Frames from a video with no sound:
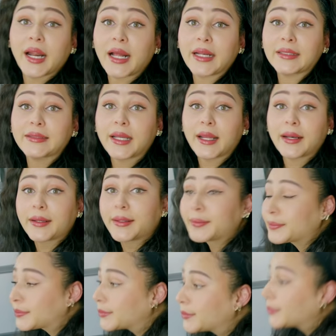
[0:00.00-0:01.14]
I gotta stand up
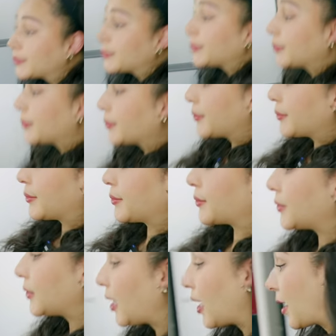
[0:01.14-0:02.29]

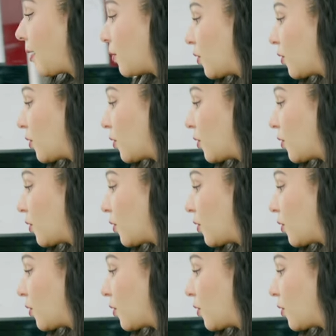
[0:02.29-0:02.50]
and then come